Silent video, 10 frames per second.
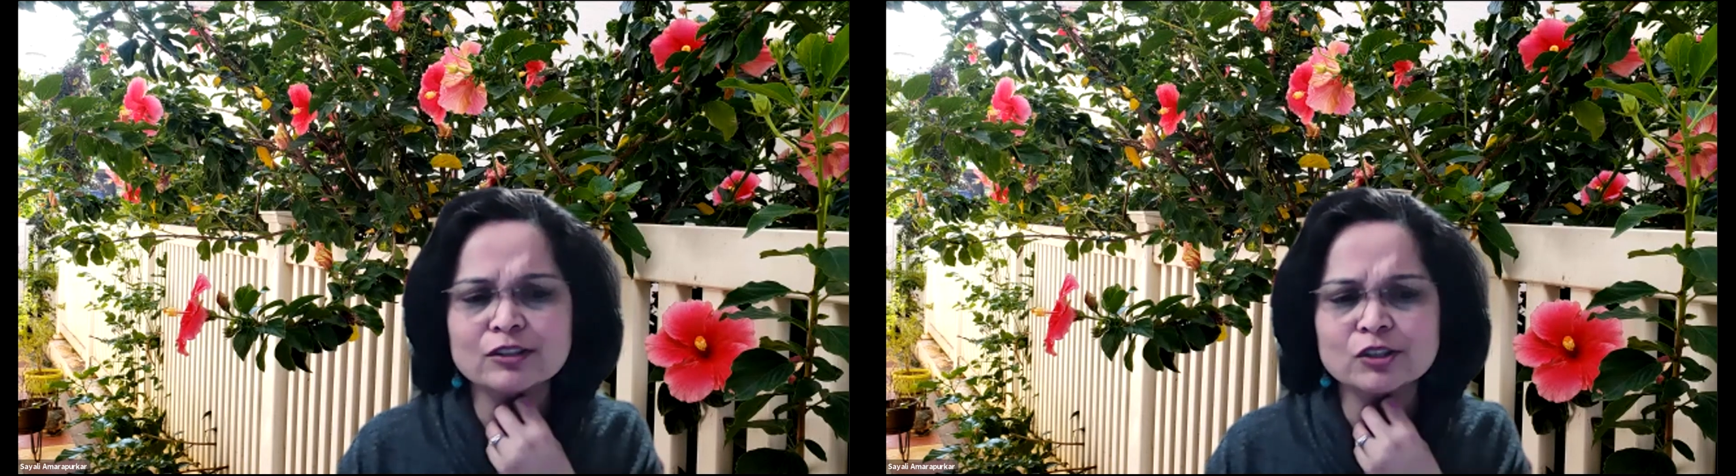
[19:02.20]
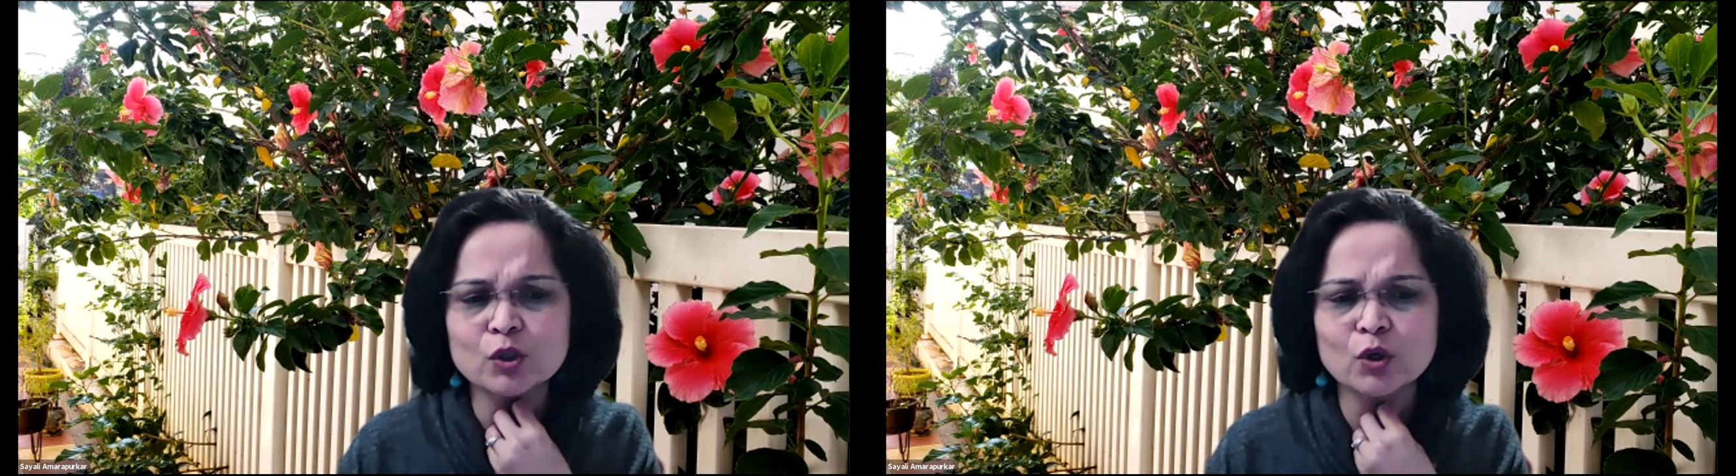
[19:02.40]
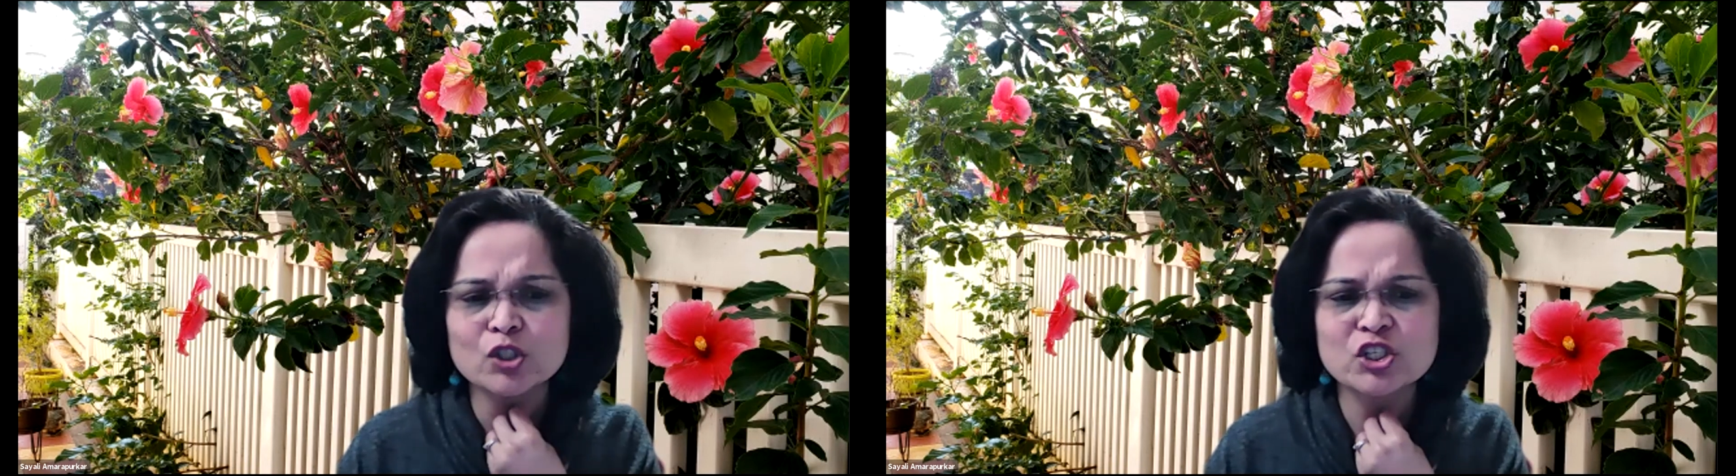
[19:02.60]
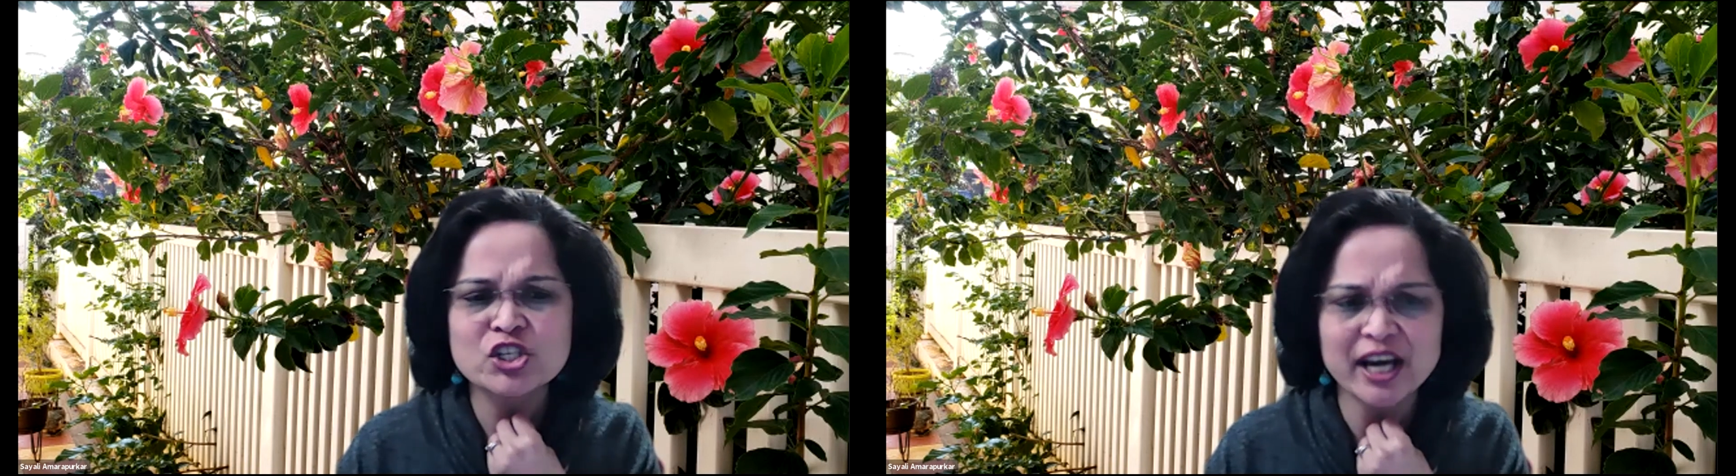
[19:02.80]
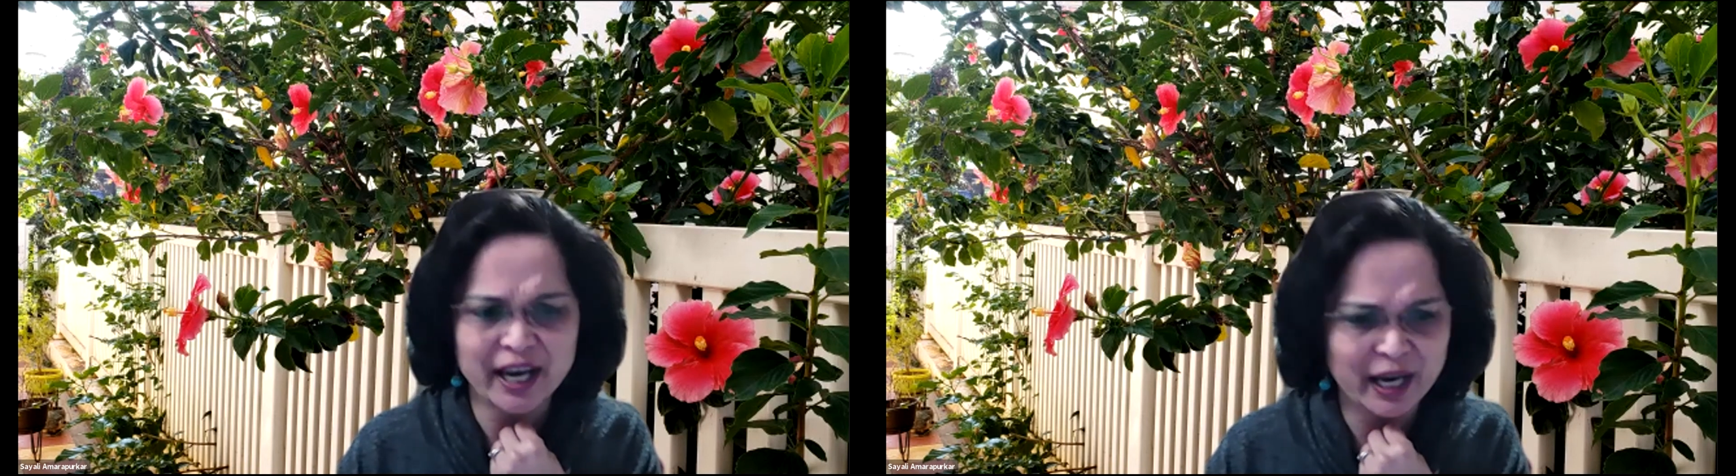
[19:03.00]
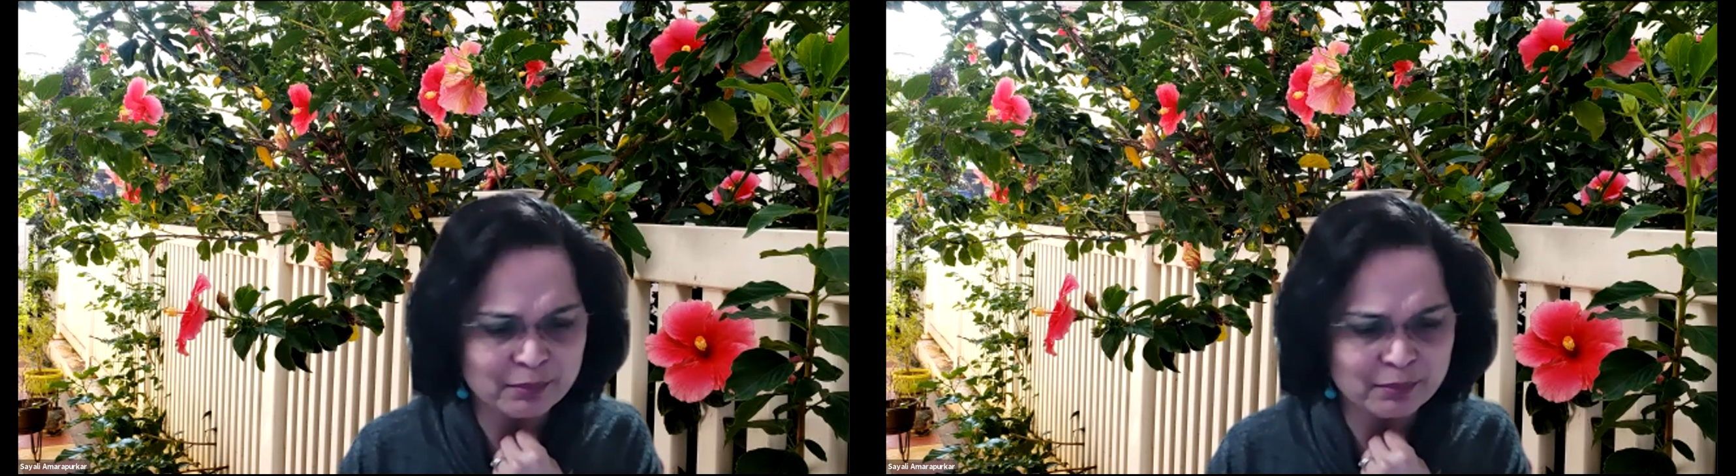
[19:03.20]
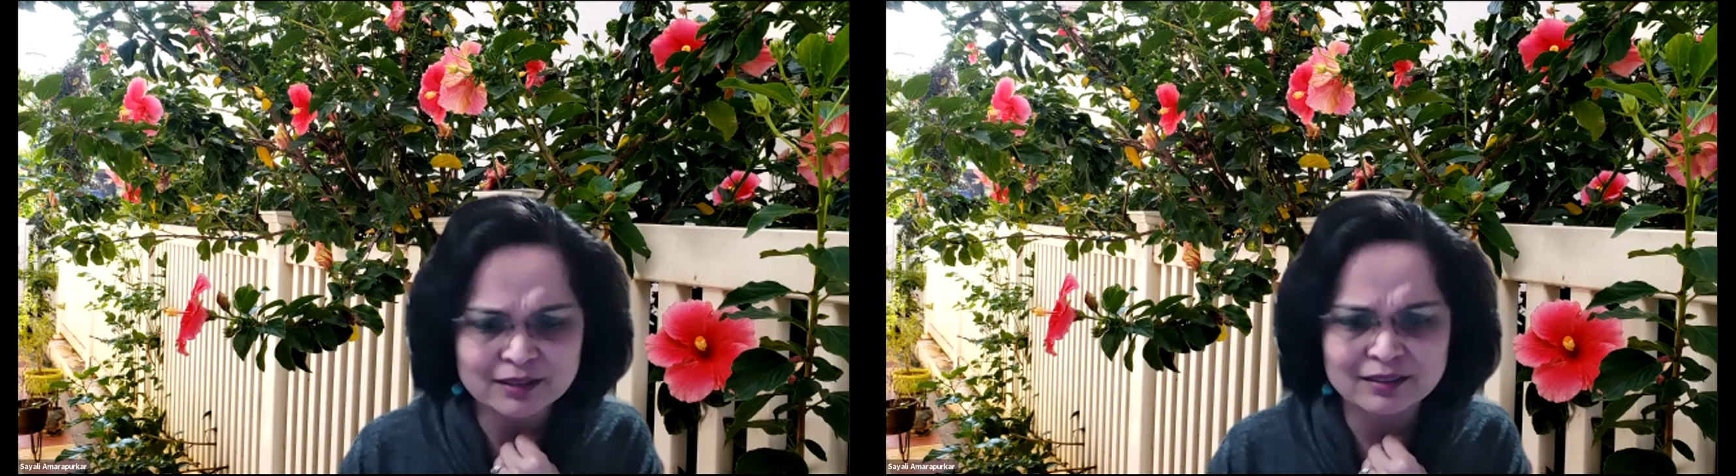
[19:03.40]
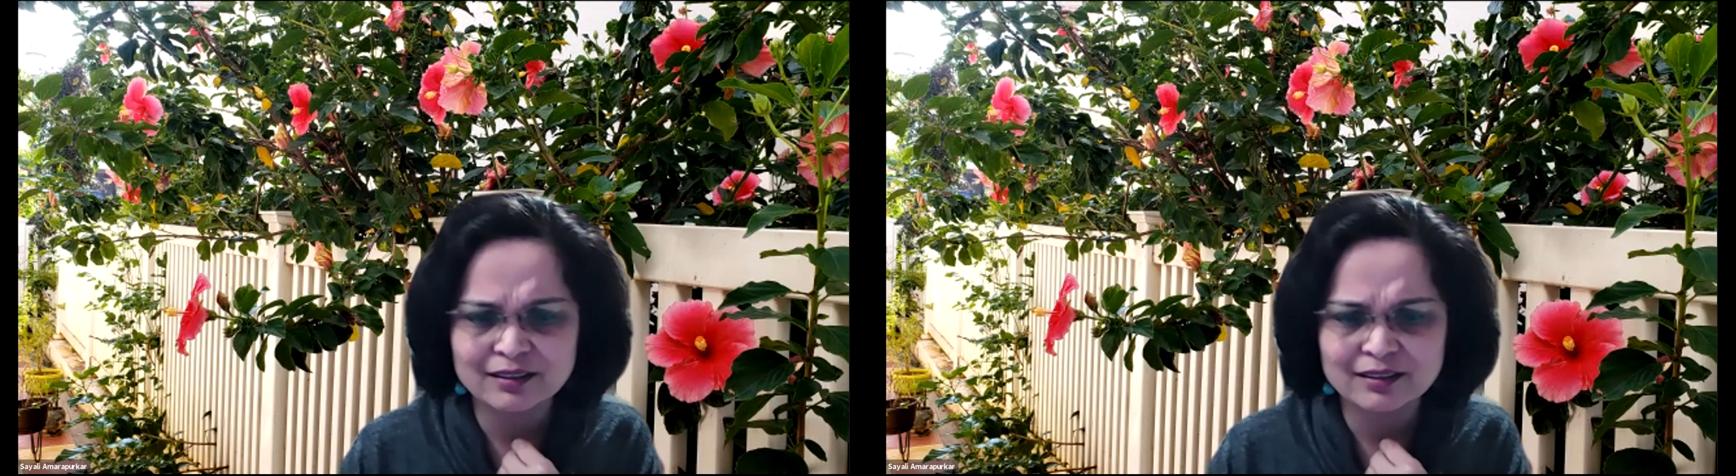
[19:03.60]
but also shame,